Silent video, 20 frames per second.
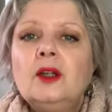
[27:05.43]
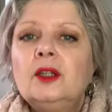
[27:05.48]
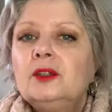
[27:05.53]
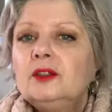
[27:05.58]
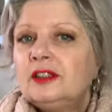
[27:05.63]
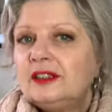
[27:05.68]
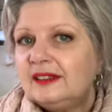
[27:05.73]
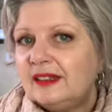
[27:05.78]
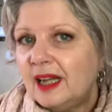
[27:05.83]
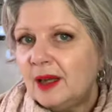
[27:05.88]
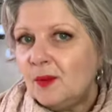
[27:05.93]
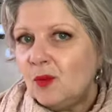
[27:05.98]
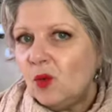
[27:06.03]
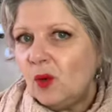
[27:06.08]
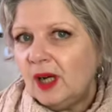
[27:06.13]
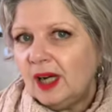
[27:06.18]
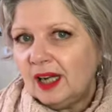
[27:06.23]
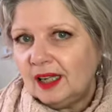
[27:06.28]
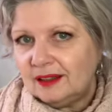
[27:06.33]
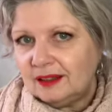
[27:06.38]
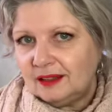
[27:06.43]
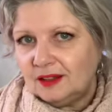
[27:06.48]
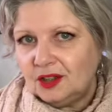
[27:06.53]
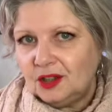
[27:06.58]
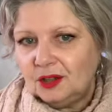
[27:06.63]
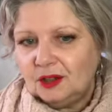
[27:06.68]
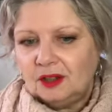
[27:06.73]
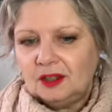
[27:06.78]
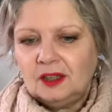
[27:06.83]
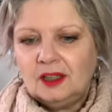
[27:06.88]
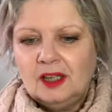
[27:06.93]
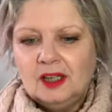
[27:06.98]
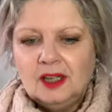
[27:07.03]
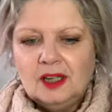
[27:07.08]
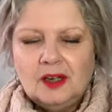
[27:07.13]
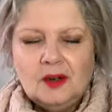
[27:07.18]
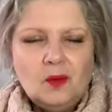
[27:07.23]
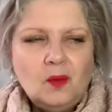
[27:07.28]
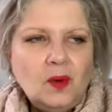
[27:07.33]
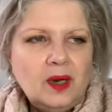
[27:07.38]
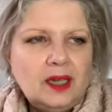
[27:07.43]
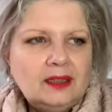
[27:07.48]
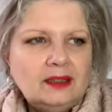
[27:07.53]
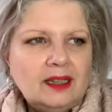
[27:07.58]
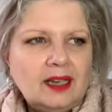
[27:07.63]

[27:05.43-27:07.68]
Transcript: The same way last year when